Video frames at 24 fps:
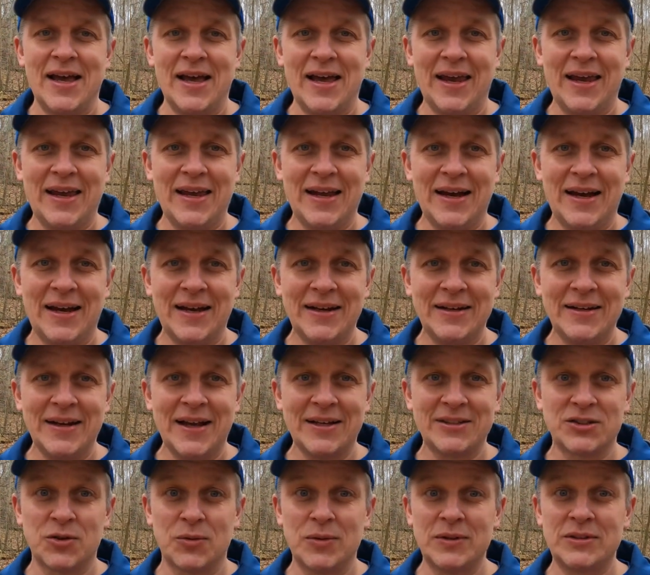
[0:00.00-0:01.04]
And
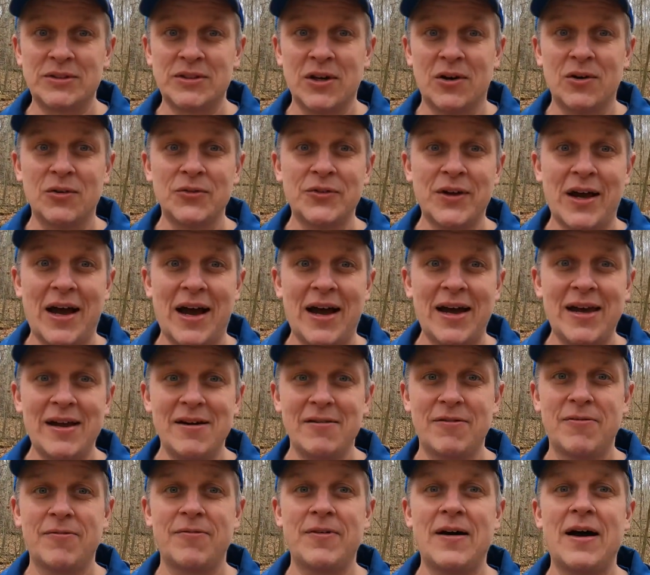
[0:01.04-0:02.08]
as a result, I
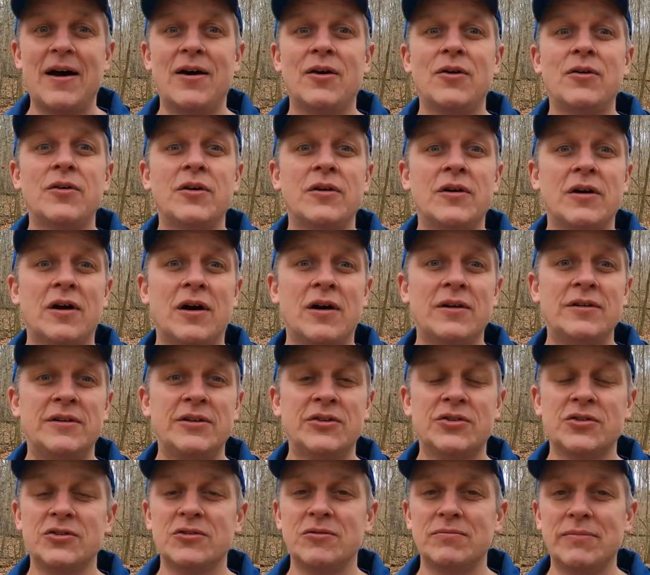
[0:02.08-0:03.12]
have found
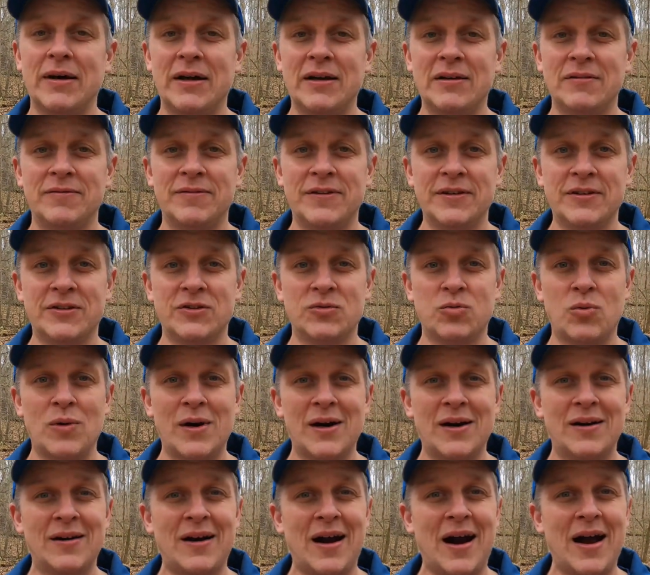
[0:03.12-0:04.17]
additional benefits
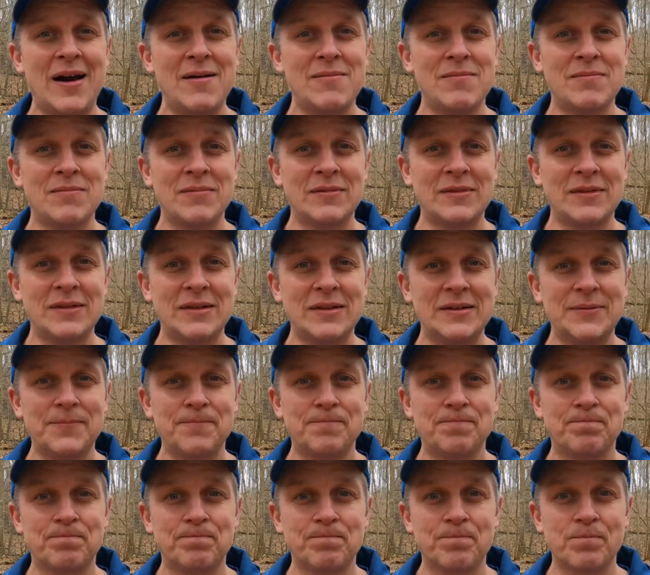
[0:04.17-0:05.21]
where
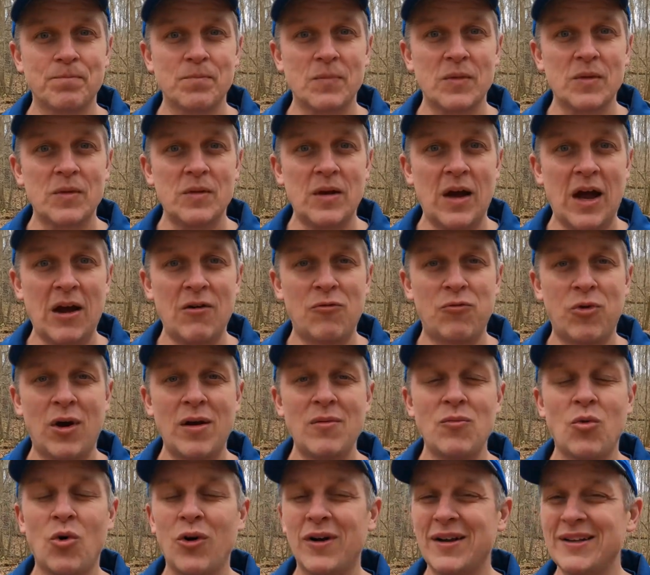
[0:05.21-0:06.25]
I've run
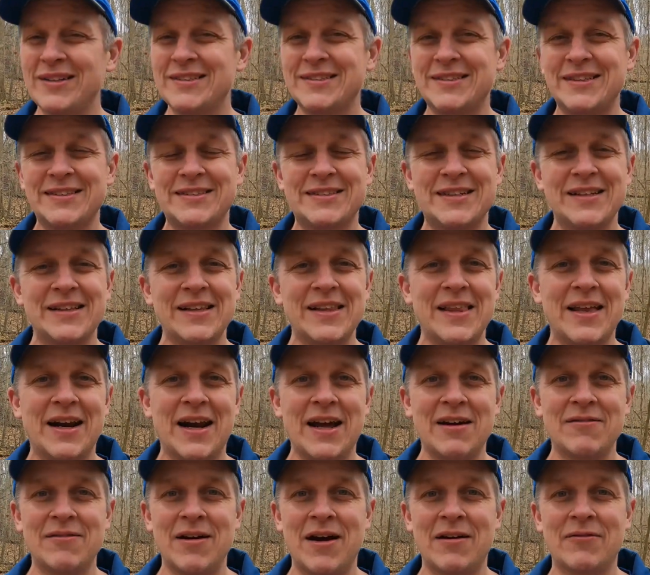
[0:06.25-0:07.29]
more consistently than
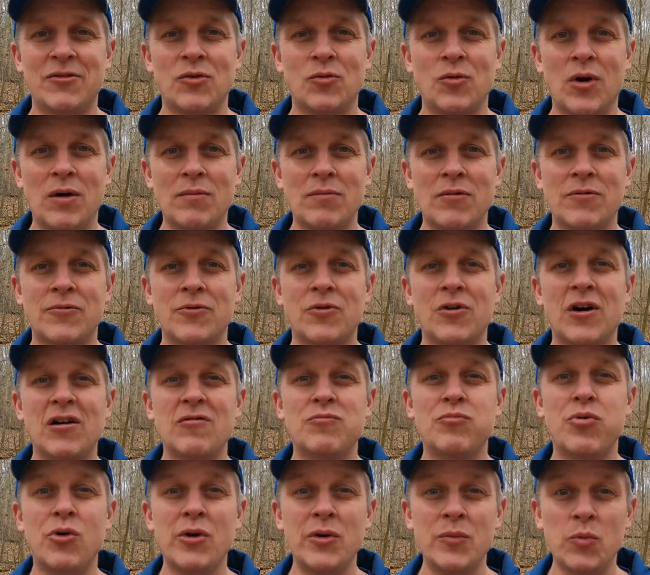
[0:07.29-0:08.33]
I've ever run before.
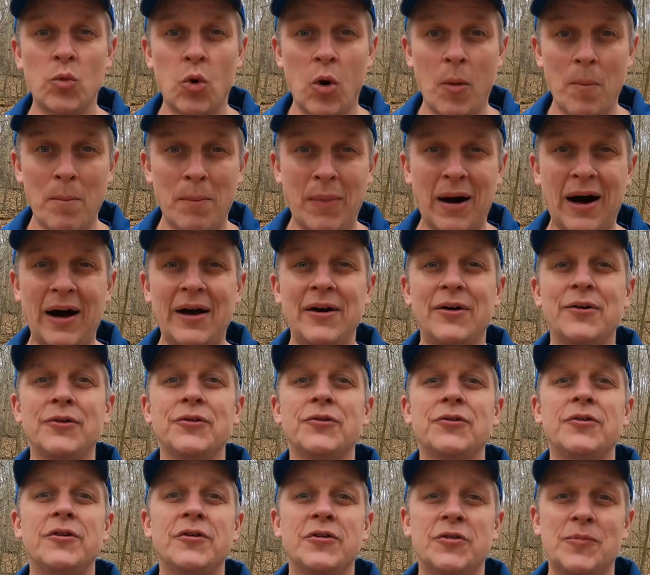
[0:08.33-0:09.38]
I've put in more
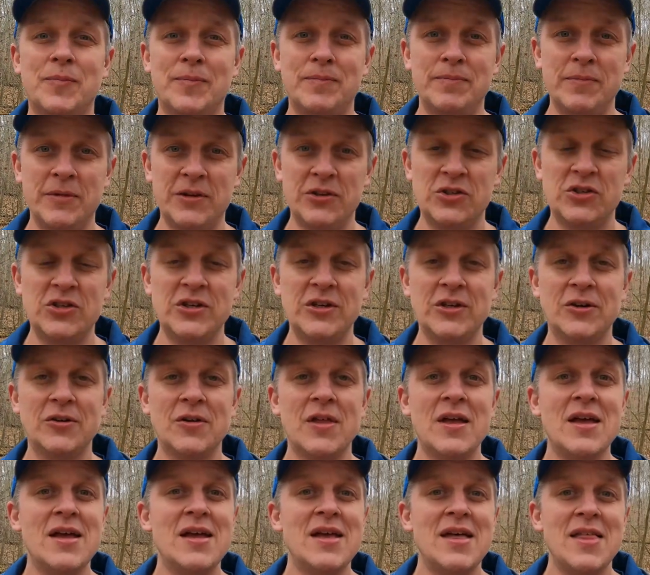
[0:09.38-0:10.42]
miles this year
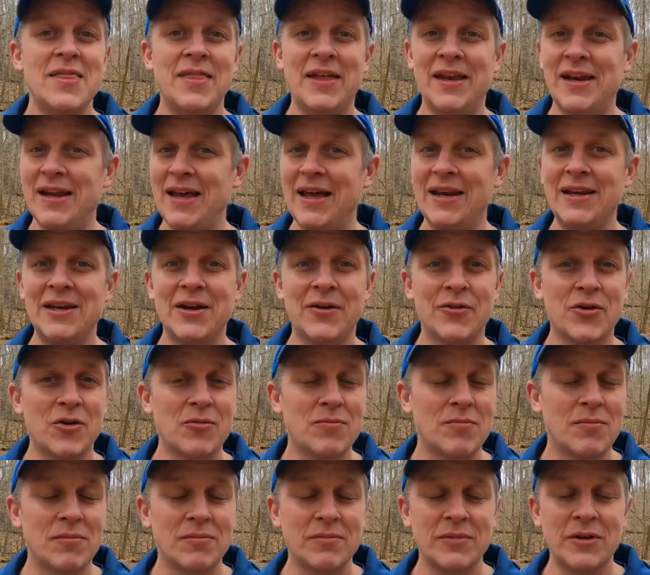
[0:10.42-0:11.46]
than any
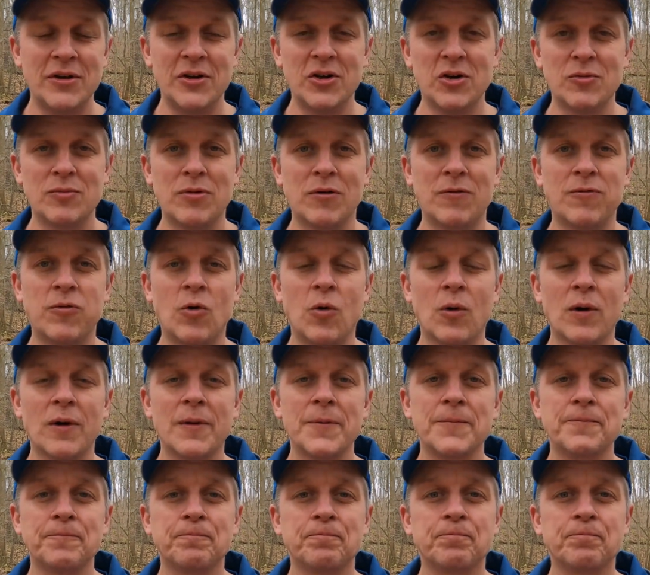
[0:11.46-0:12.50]
other year before.